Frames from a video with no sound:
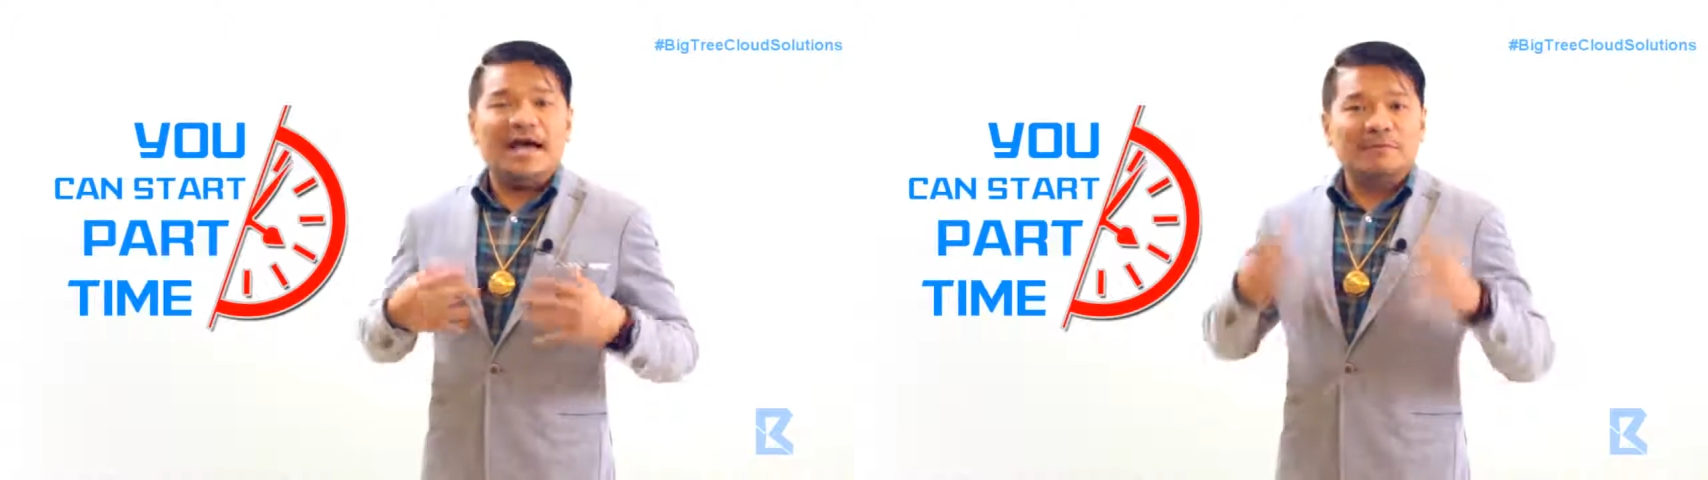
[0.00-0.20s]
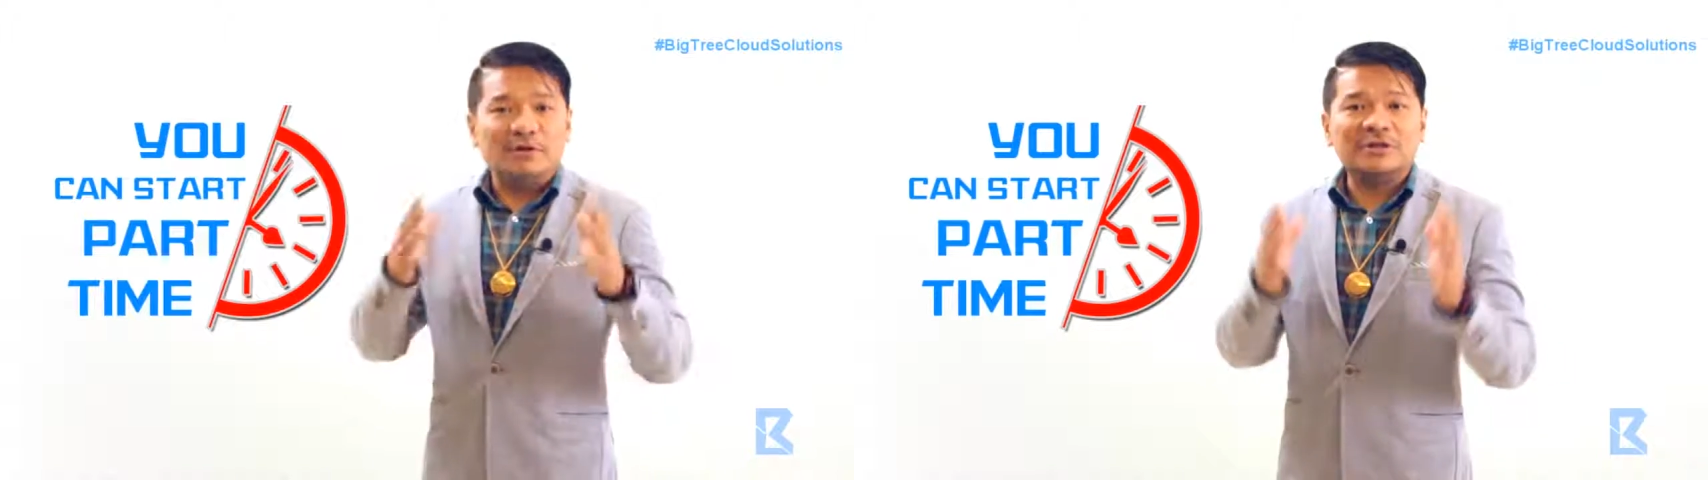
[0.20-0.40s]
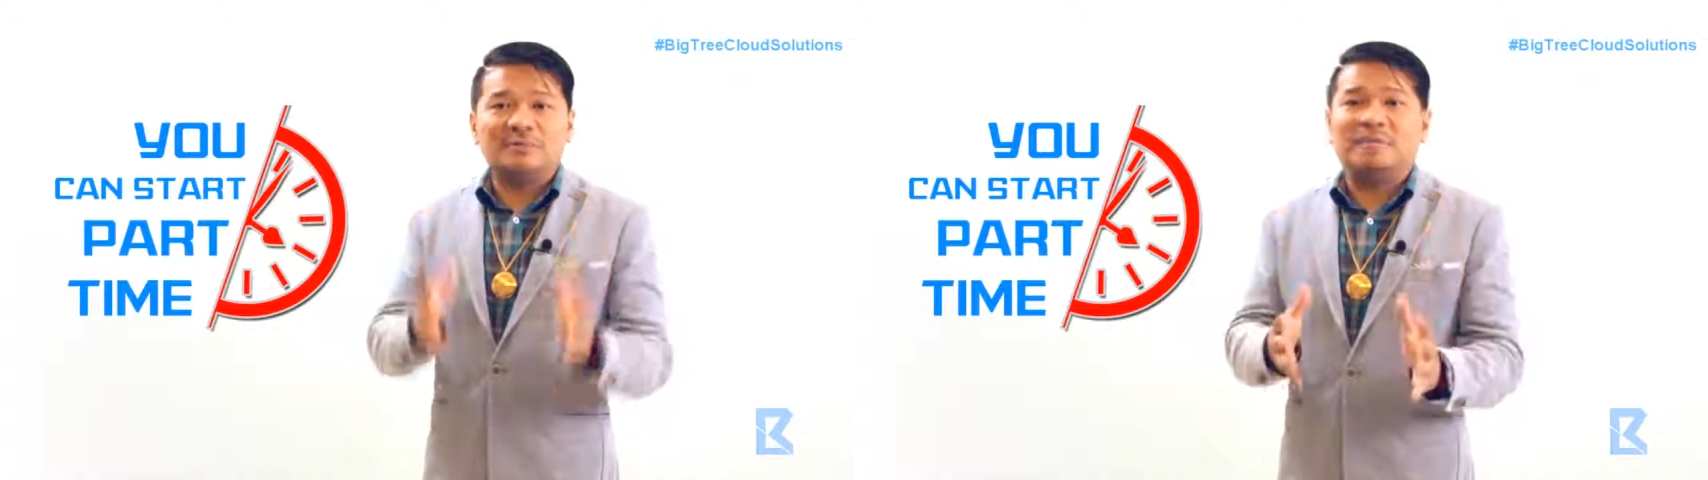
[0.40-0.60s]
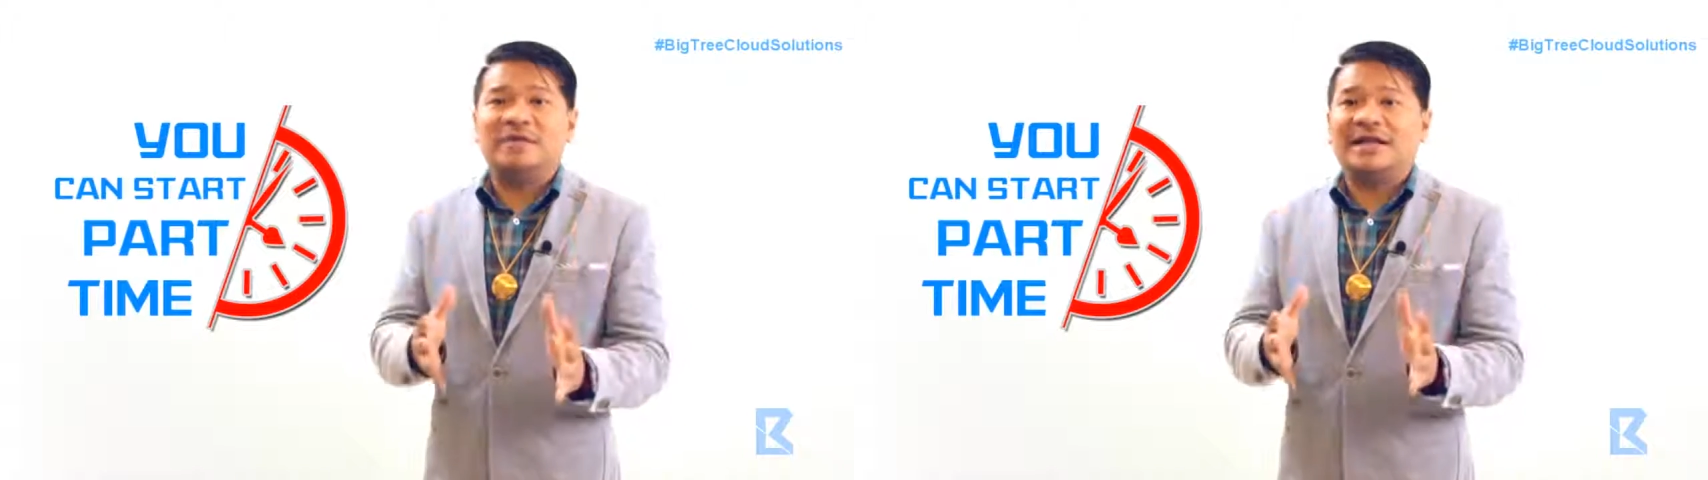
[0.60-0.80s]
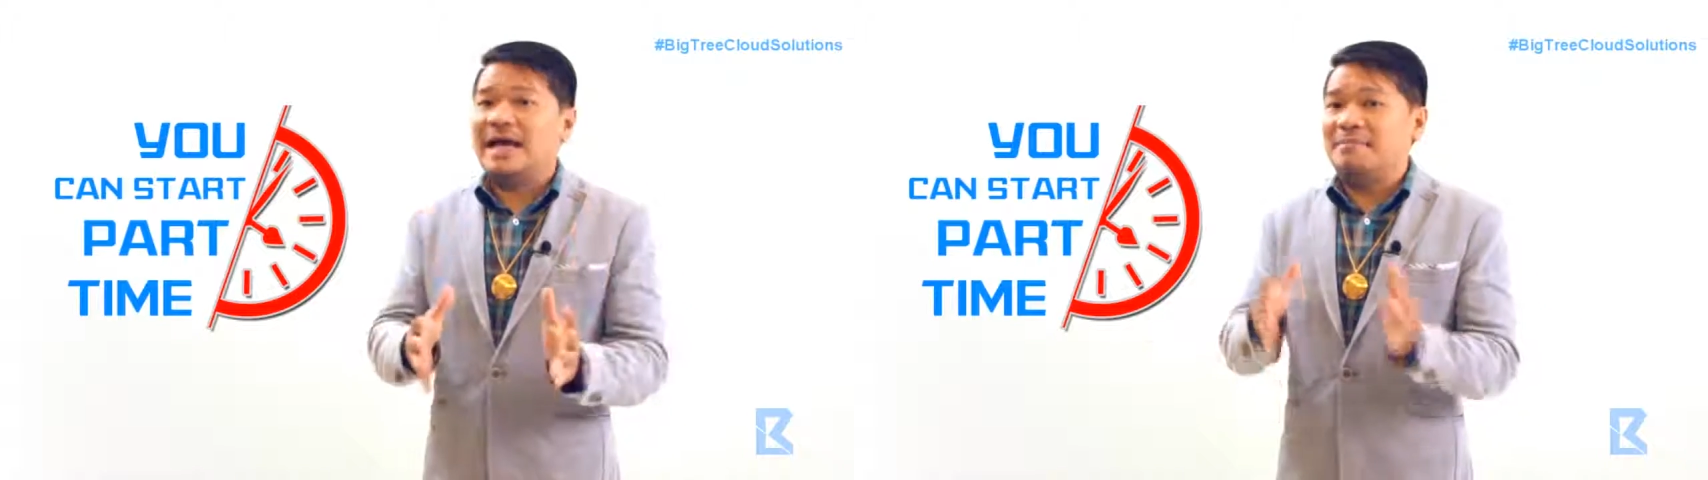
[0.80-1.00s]
And most
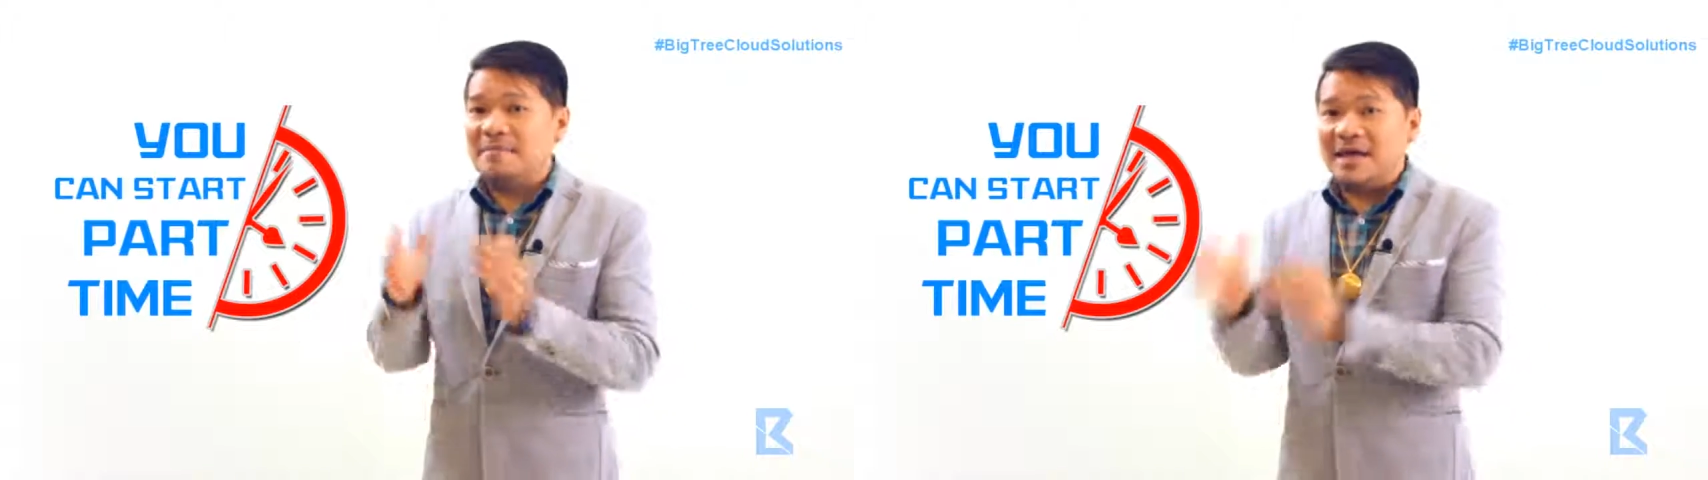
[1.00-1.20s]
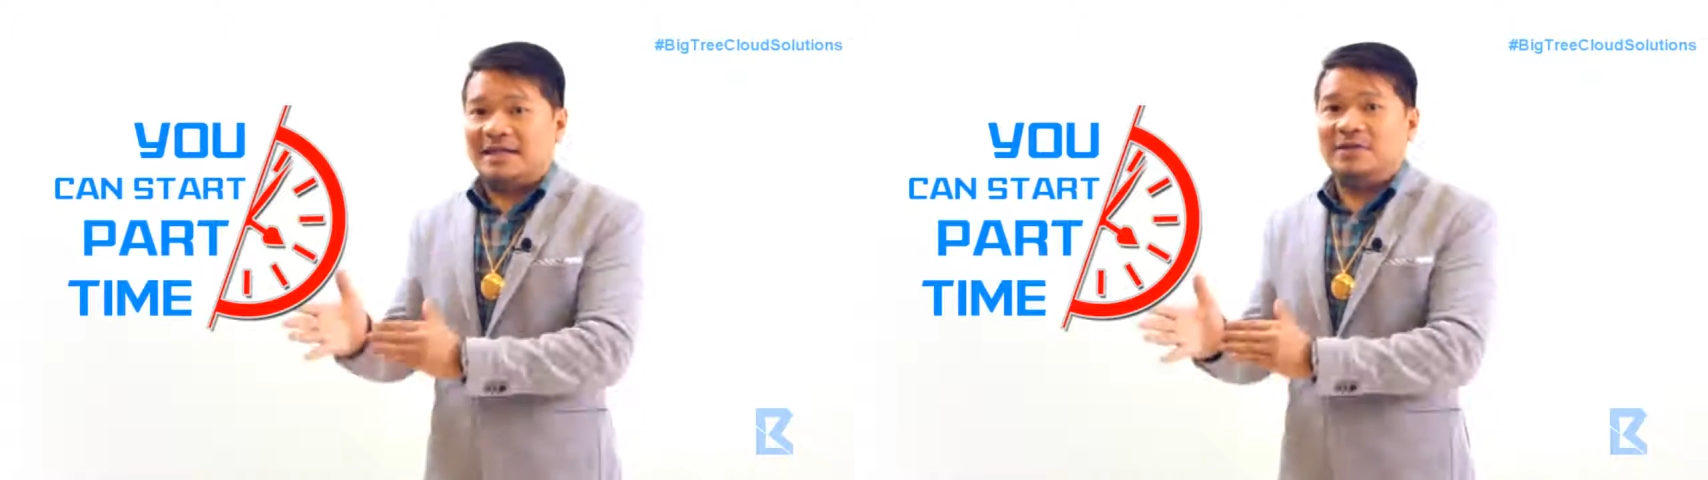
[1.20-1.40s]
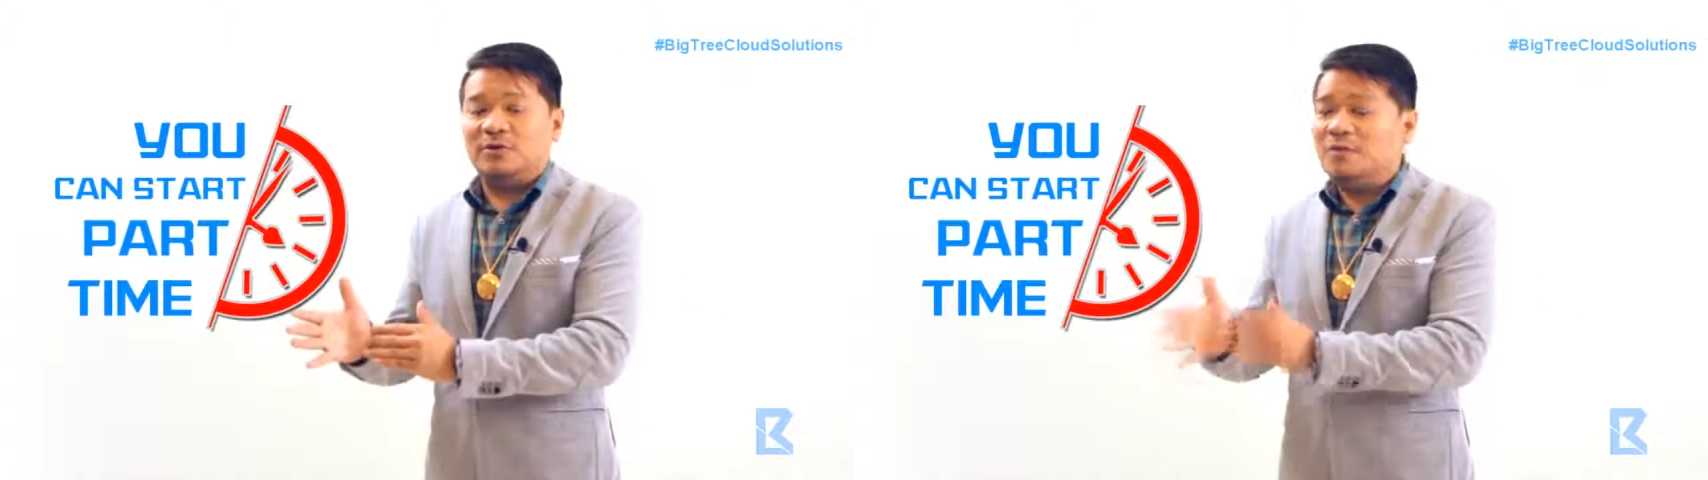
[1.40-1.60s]
people that I met